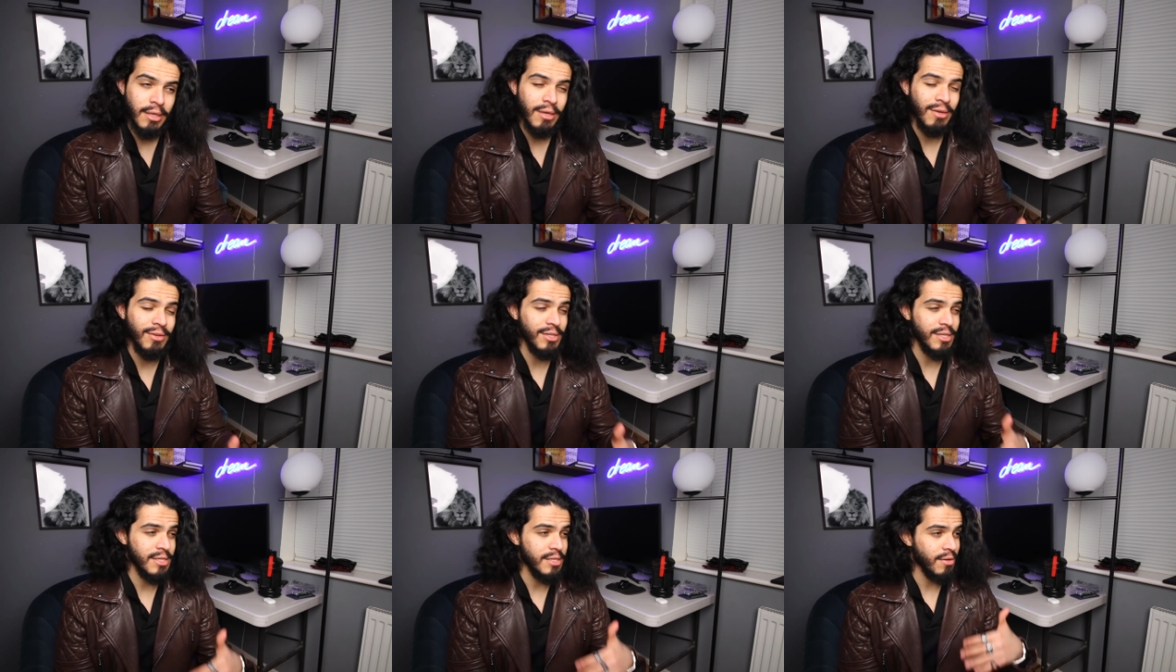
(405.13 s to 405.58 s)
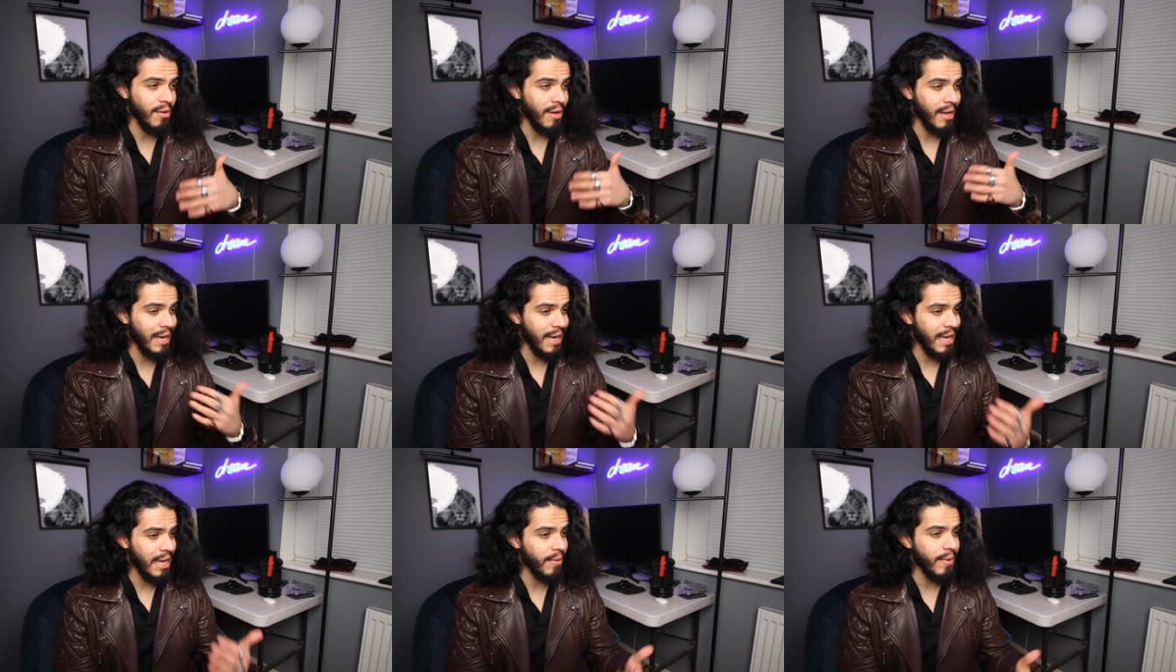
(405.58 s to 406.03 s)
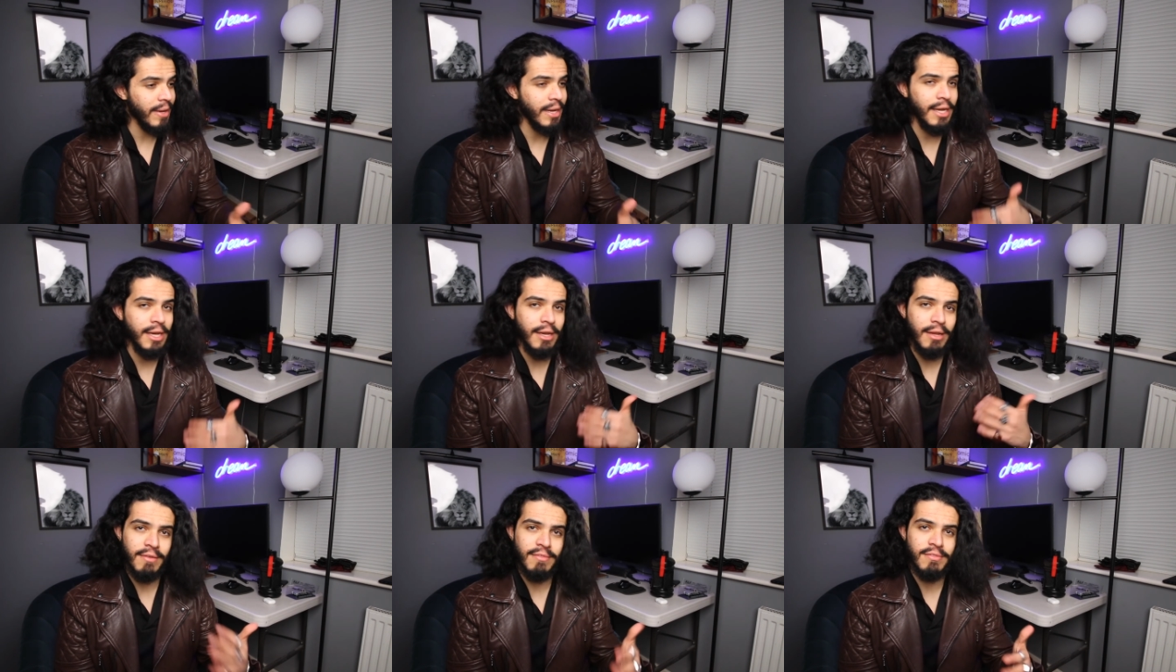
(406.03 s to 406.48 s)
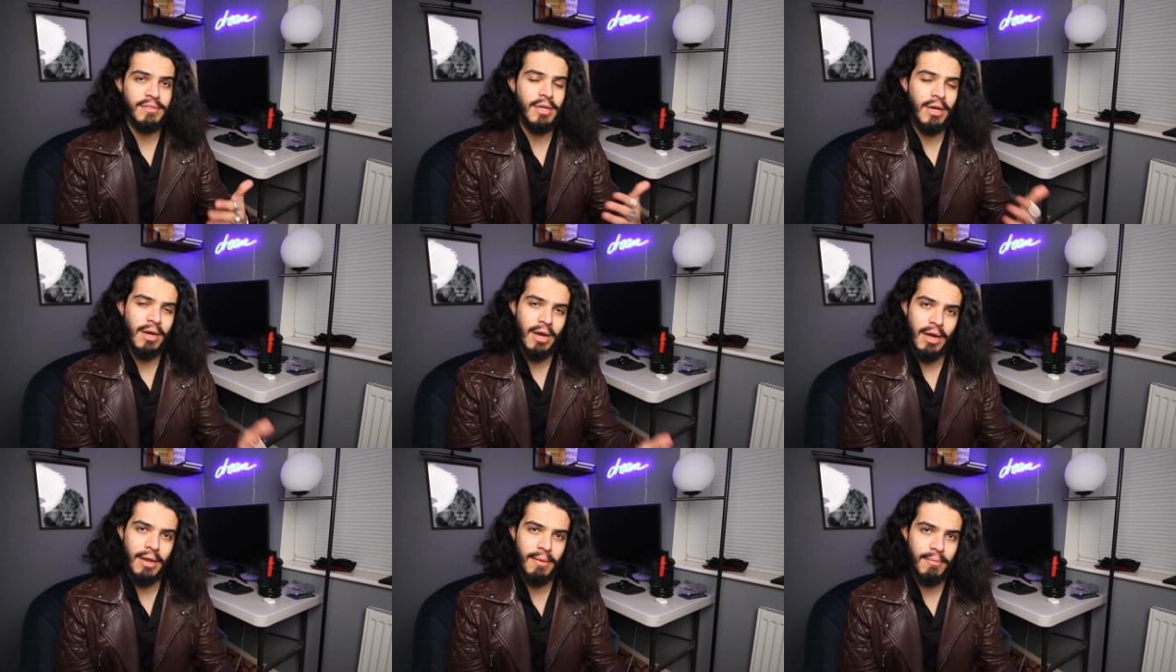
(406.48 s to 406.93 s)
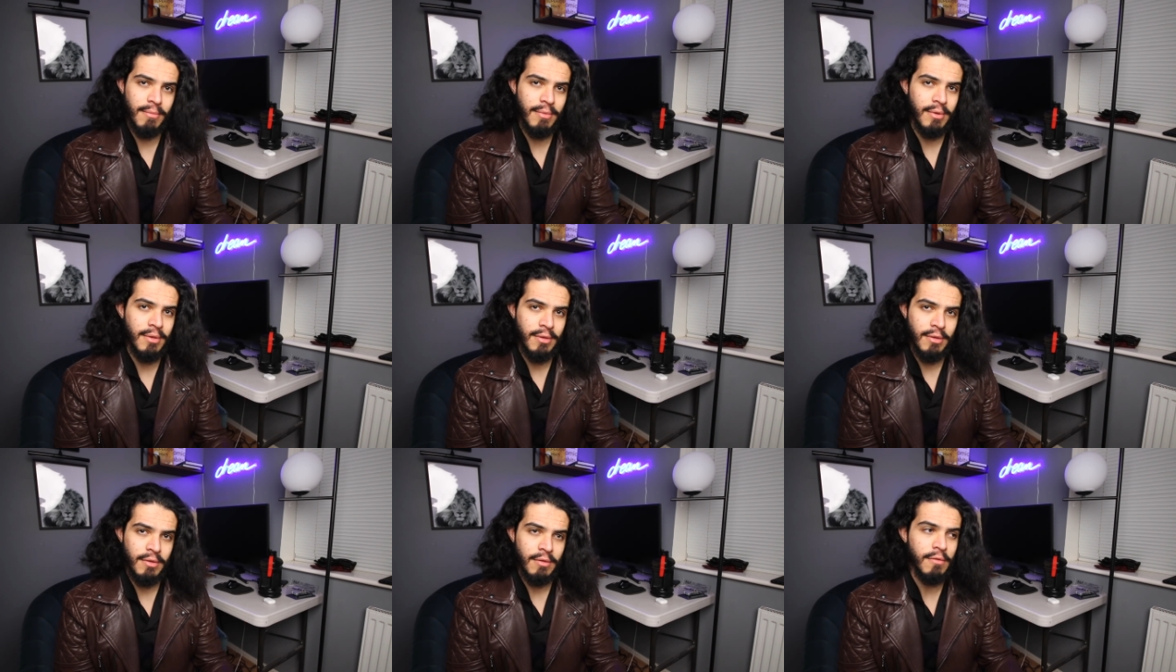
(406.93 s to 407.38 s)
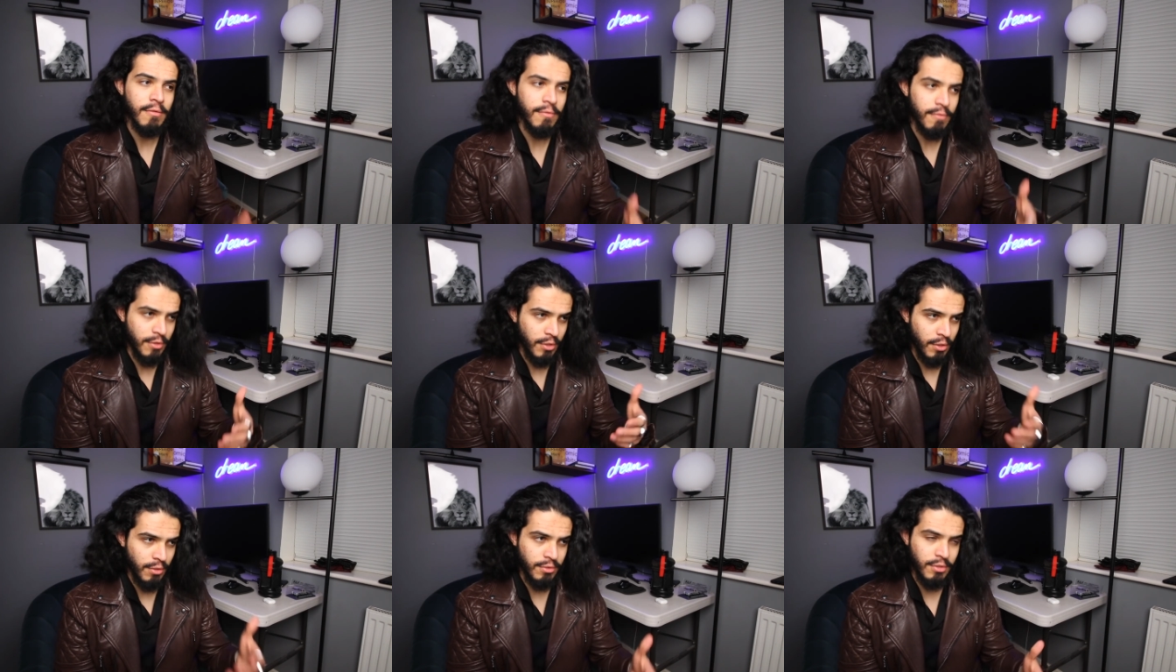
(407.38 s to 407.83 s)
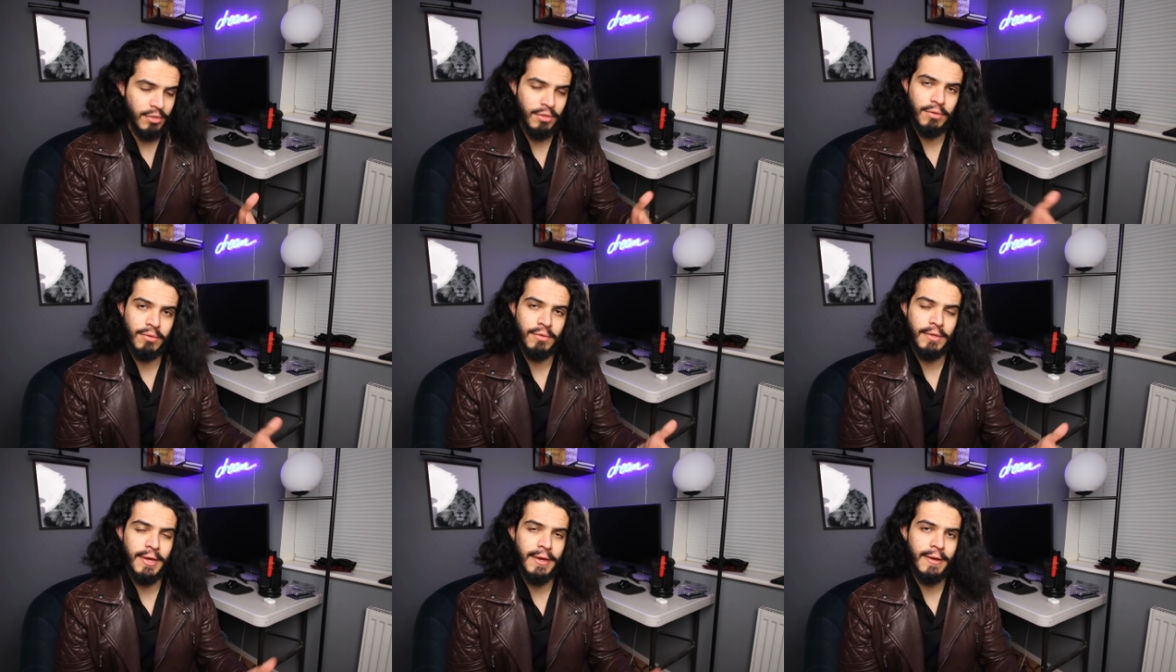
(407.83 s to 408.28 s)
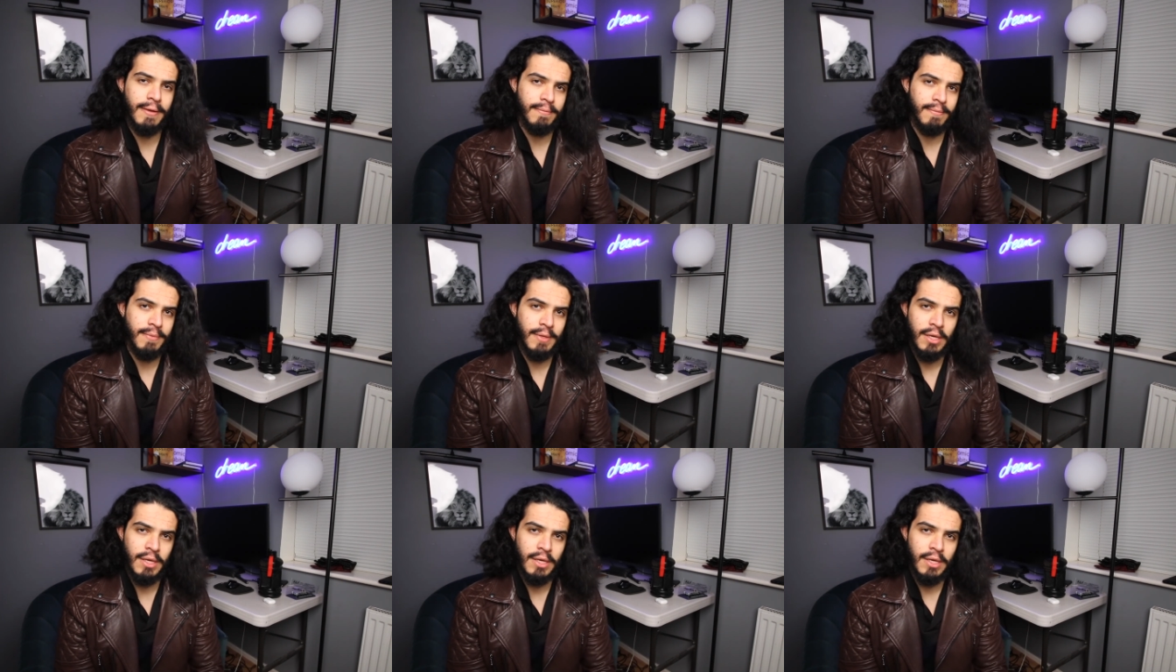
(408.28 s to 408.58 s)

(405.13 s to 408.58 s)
you're just not allowing enough time for you to do that.